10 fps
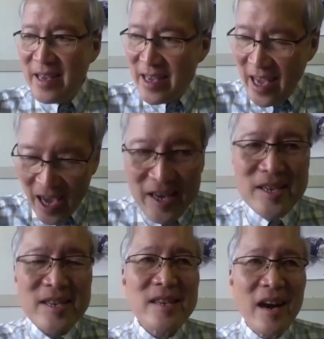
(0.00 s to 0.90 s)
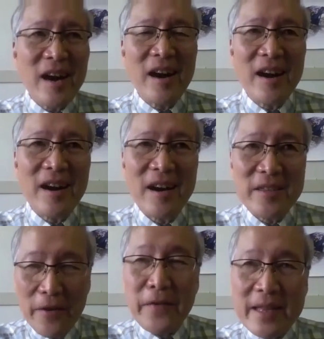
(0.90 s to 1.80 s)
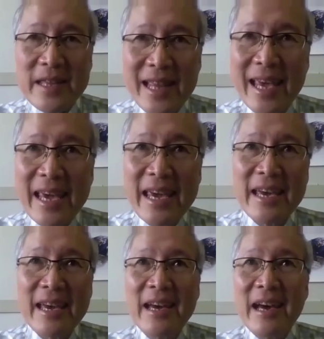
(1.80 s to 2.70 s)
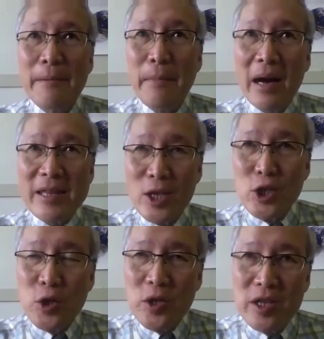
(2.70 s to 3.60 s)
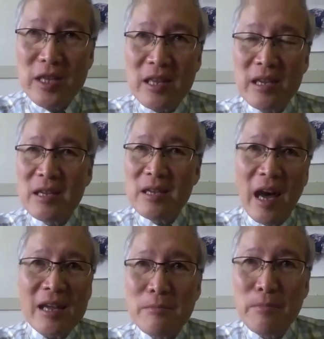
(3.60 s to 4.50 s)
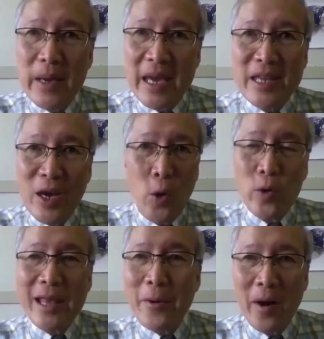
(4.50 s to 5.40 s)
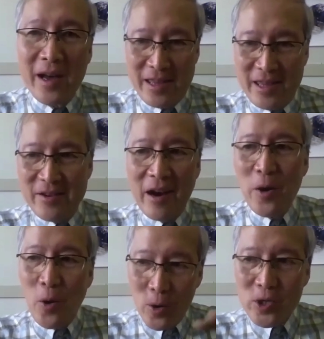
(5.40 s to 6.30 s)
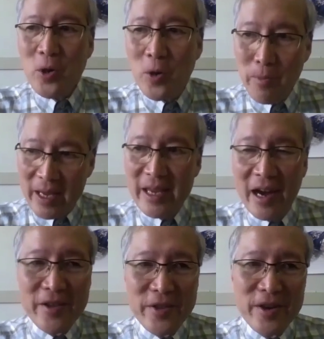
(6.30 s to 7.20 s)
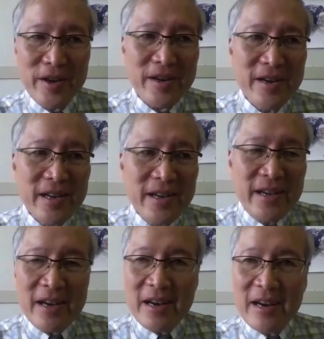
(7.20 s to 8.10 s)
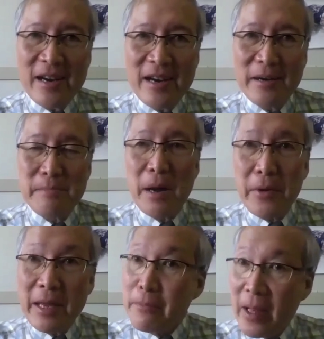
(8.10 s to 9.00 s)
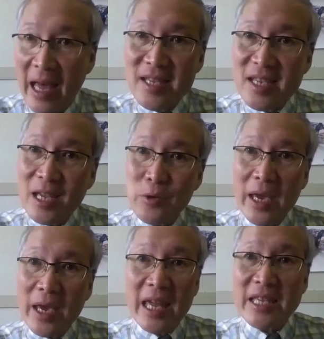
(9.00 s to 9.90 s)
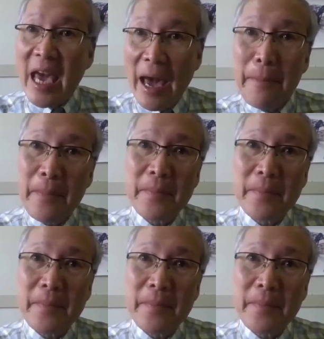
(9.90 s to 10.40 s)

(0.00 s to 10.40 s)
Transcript: yes, definitely, but it should not be the only one. There are also many other marine plants that we can tap,